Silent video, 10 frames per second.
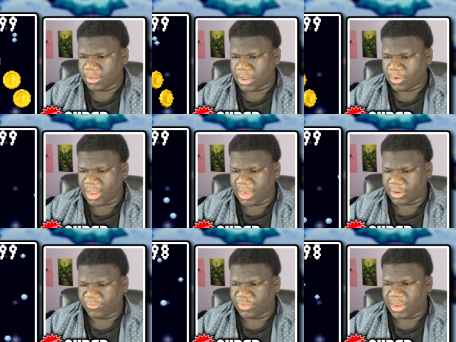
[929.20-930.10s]
Okay, it's
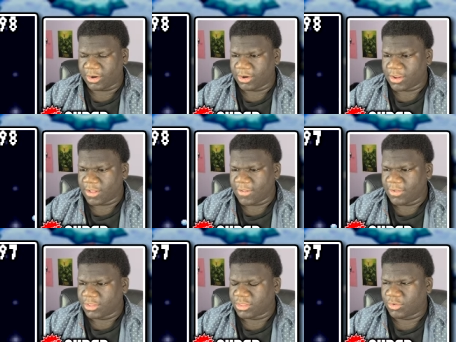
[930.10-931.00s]
over there.
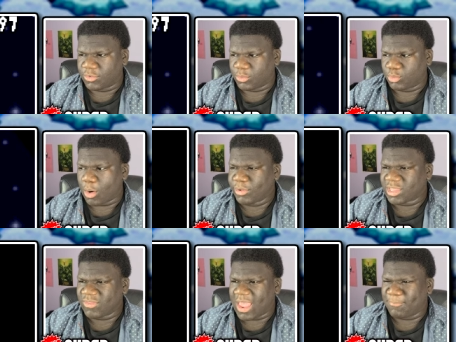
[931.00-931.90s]
So, what was
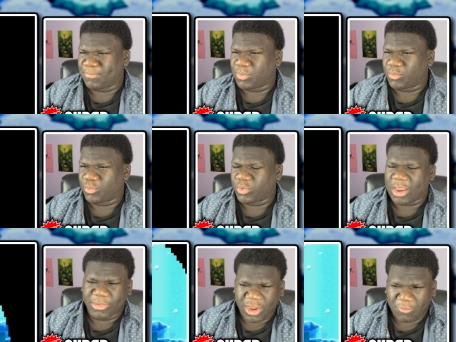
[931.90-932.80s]
in that?
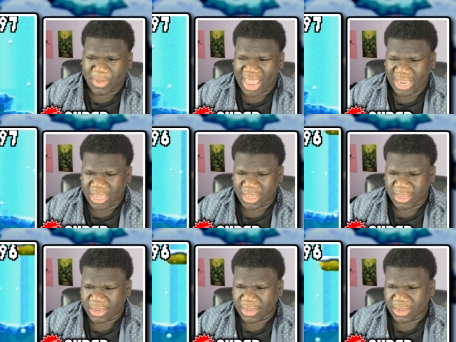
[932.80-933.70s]
Can we go back?
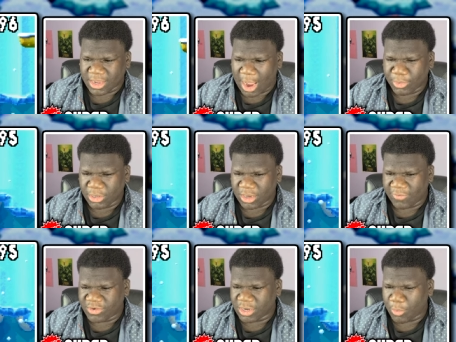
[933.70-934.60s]
I would
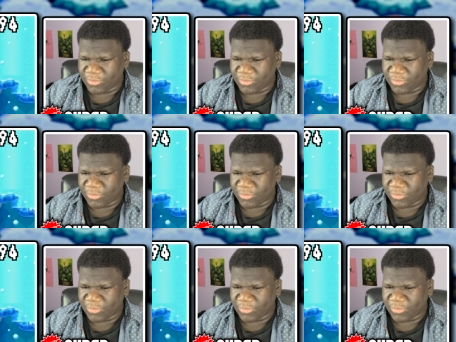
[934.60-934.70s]
love to go